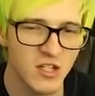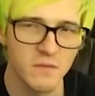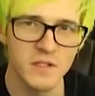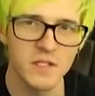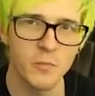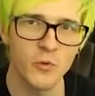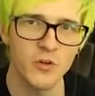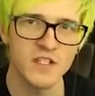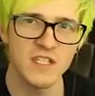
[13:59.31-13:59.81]
so
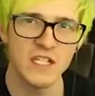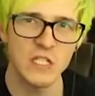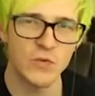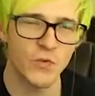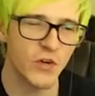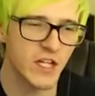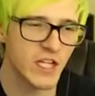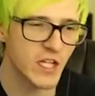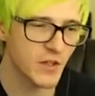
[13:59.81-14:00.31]
much more
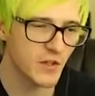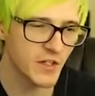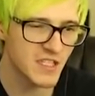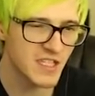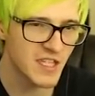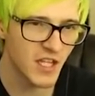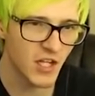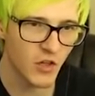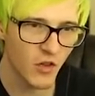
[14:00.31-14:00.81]
sense for her to kill
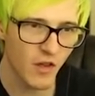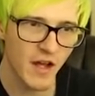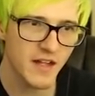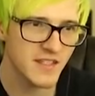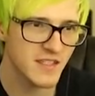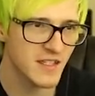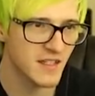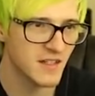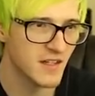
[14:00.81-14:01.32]
us in the
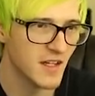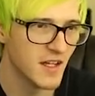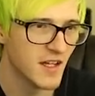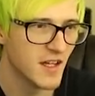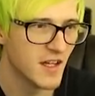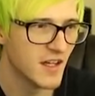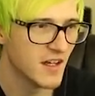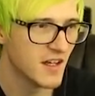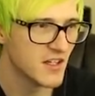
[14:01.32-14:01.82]
closet.
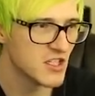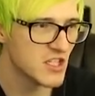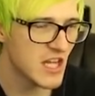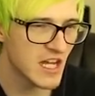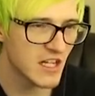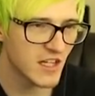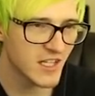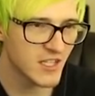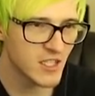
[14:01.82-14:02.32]

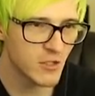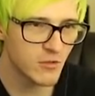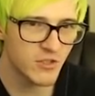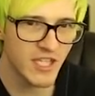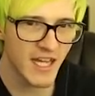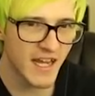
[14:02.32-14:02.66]
She had like two